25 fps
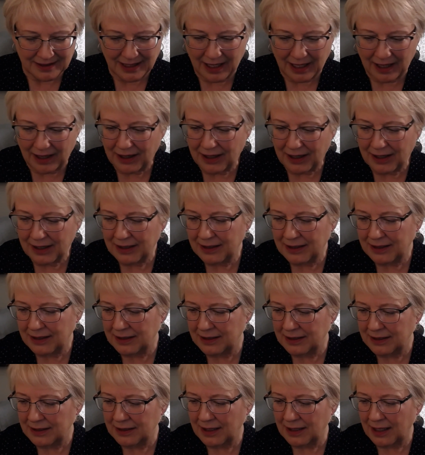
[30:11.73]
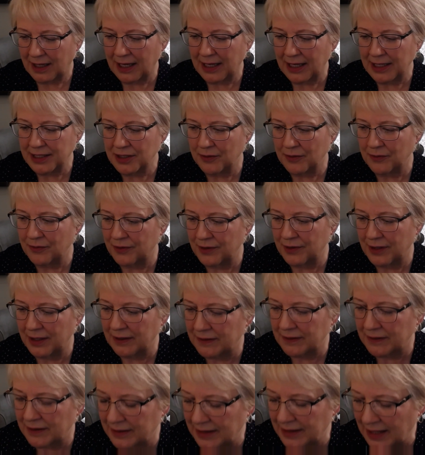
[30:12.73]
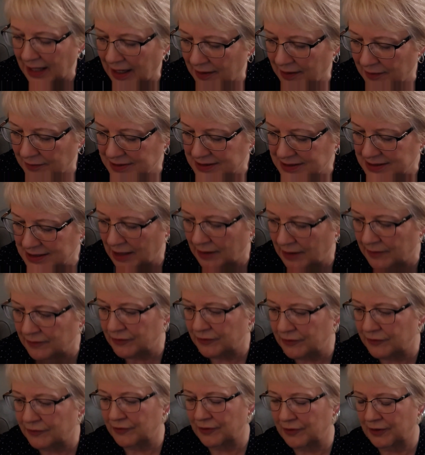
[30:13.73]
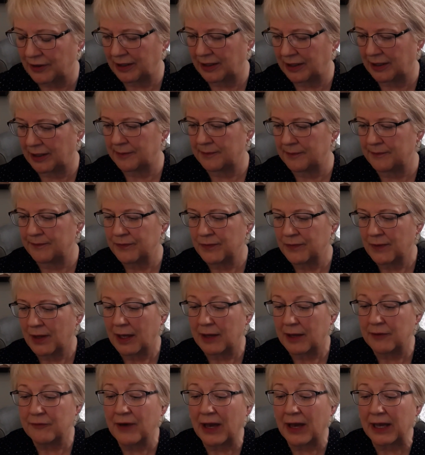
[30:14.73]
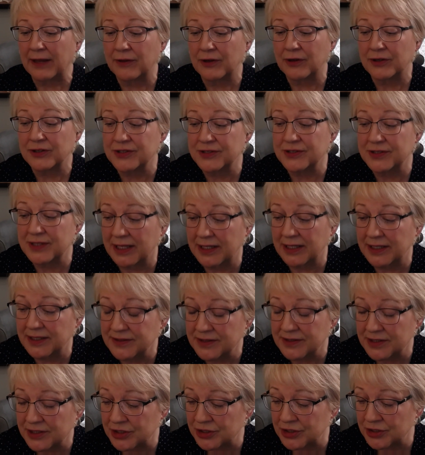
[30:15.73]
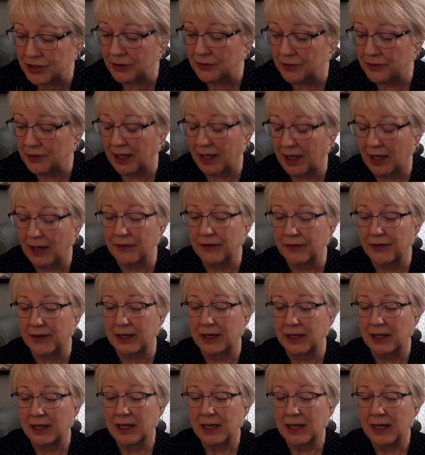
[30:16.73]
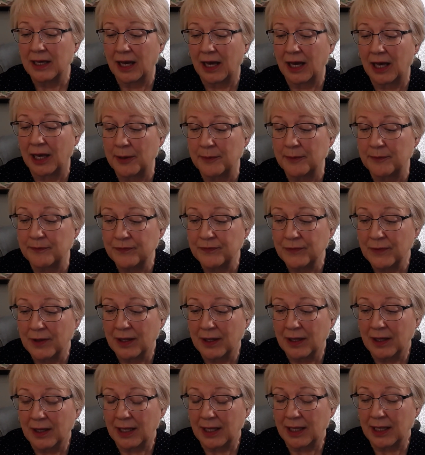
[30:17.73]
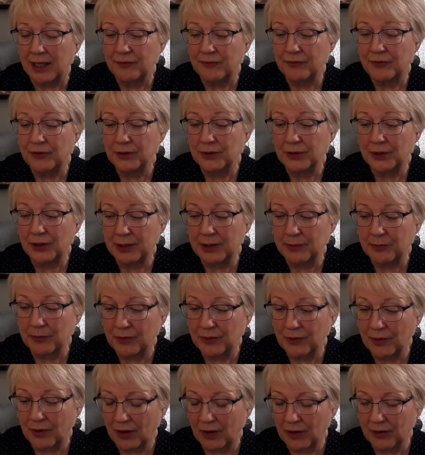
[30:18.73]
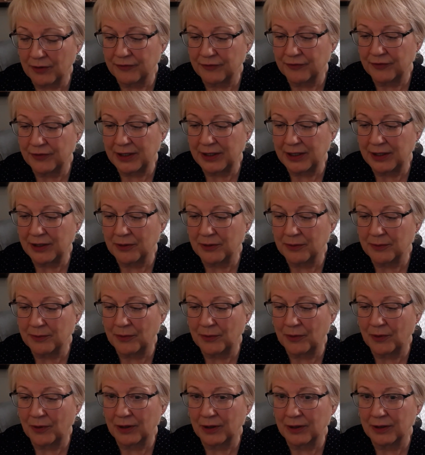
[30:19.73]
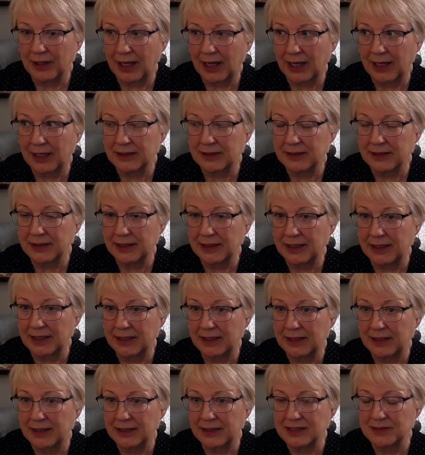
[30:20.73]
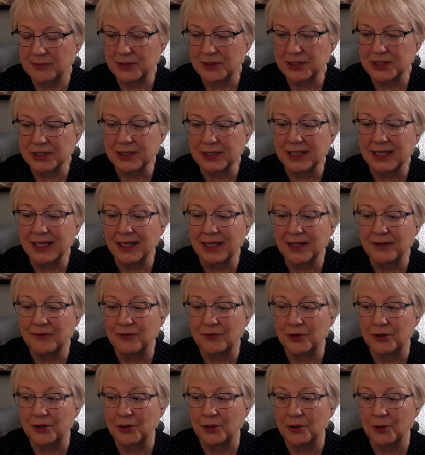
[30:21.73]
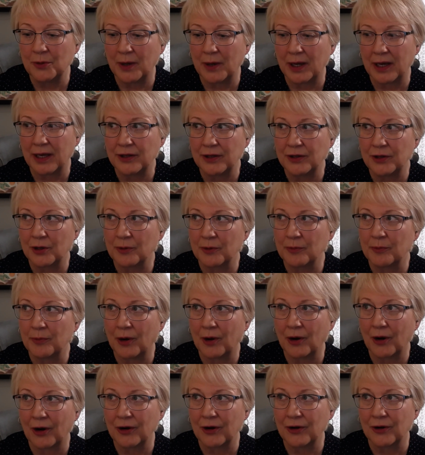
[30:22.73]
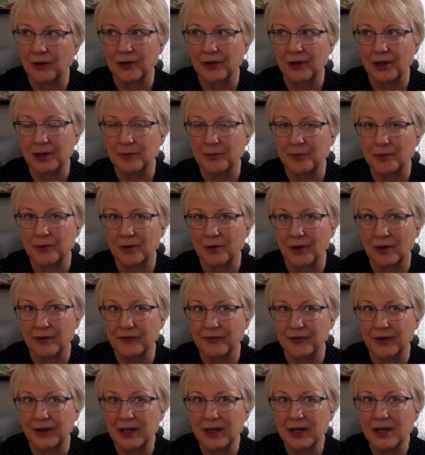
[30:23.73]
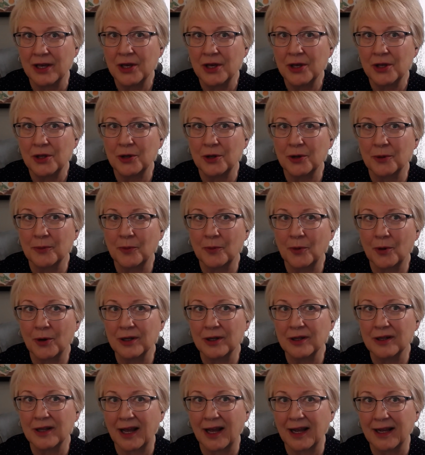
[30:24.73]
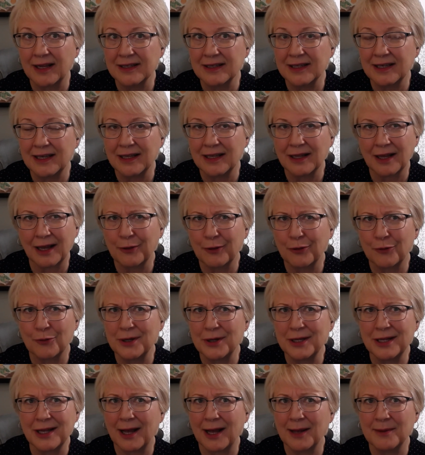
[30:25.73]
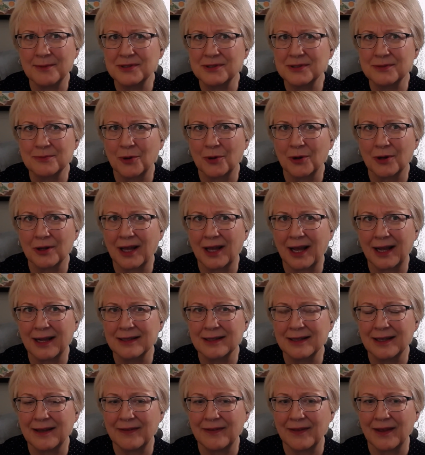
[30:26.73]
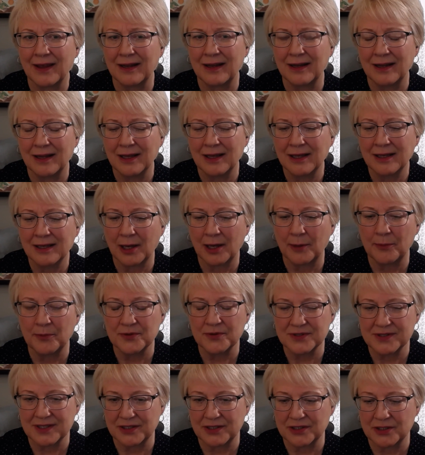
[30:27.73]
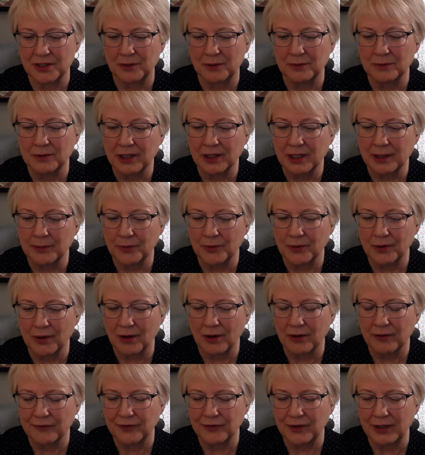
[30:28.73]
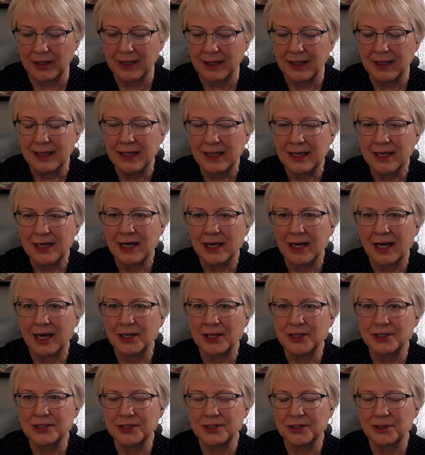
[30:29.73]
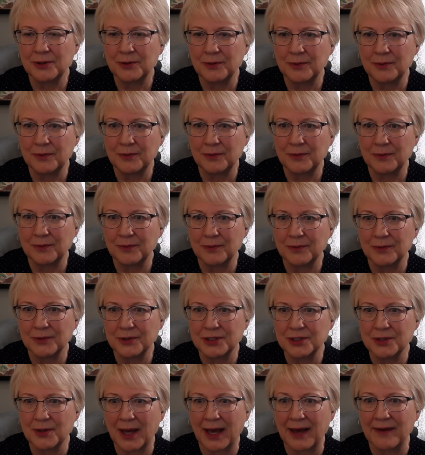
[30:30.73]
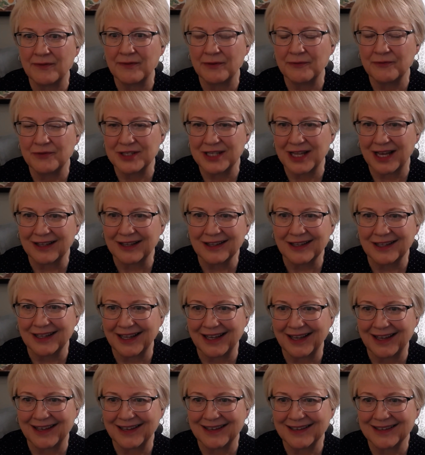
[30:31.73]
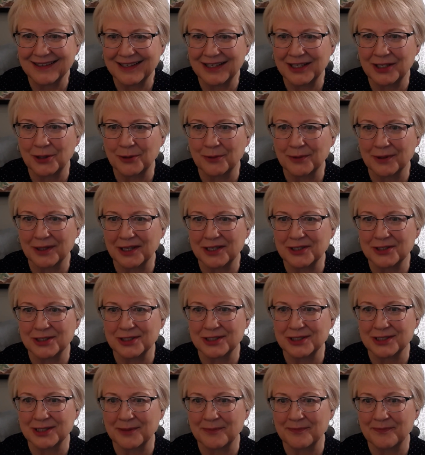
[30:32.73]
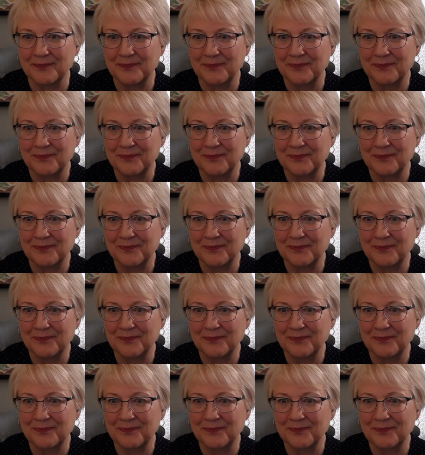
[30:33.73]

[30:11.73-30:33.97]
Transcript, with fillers: Now I don't think that that was helpful for him. In fact, there's studies that show now that um, if you look at pornography, you're more likely, especially if you and your partner look at pornography, you're more likely, like three times more likely than couples that don't look at pornography, uh, to to have infidelity in your relationship.